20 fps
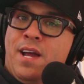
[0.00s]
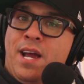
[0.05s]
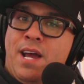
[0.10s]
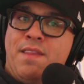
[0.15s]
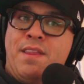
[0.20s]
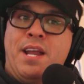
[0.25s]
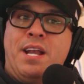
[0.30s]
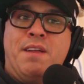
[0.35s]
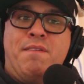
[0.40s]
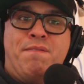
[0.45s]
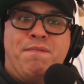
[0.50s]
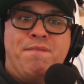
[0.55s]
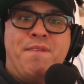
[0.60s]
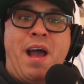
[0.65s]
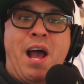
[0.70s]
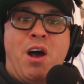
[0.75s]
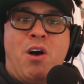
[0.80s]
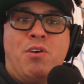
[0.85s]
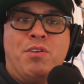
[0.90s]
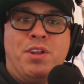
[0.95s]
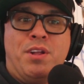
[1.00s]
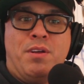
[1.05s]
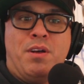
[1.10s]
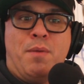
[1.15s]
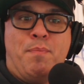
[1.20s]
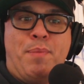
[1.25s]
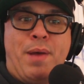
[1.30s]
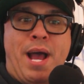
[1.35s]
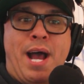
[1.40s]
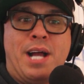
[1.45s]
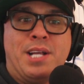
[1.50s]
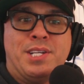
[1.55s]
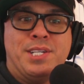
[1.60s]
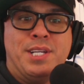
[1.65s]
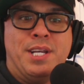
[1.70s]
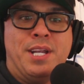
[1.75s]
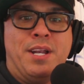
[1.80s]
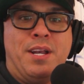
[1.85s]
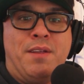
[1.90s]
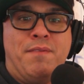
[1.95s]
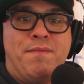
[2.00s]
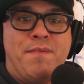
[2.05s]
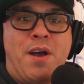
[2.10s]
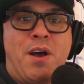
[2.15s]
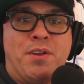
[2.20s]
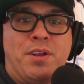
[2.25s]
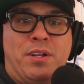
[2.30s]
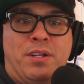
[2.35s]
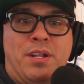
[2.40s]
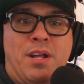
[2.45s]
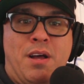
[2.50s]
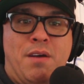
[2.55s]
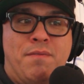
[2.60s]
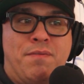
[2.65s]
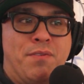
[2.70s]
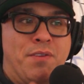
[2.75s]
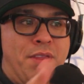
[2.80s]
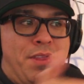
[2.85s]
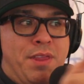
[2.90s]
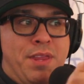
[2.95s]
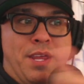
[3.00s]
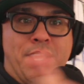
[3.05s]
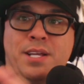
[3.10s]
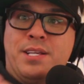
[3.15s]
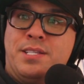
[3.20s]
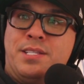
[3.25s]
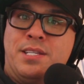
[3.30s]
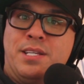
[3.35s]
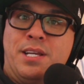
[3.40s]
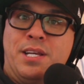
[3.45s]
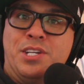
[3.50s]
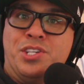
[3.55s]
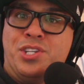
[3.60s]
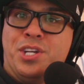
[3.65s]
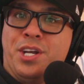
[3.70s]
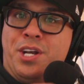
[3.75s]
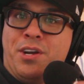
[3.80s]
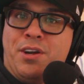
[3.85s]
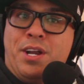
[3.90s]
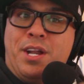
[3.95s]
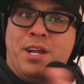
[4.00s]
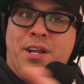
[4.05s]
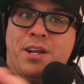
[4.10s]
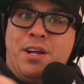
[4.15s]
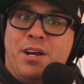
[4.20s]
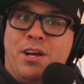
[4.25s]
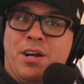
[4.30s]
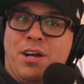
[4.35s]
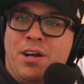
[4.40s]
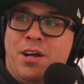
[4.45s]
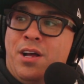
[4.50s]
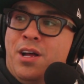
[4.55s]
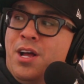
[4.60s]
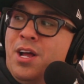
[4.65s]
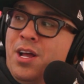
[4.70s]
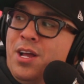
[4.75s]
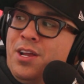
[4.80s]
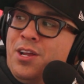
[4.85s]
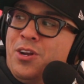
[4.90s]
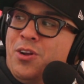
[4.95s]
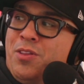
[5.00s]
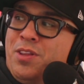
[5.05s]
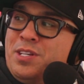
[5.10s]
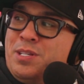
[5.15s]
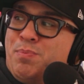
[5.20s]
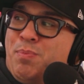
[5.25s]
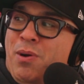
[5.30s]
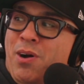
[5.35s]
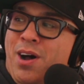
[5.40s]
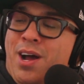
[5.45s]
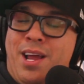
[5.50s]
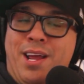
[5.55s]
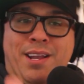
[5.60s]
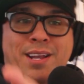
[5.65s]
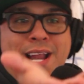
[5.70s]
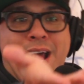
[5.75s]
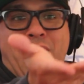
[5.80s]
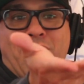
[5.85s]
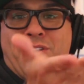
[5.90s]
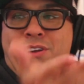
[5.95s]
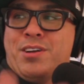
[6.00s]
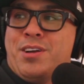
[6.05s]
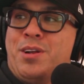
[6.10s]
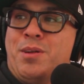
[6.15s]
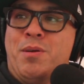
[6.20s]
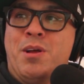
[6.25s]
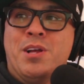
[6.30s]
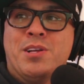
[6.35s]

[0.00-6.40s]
And then he found a passion and he found a love for this engineering, this pot. And now look at him.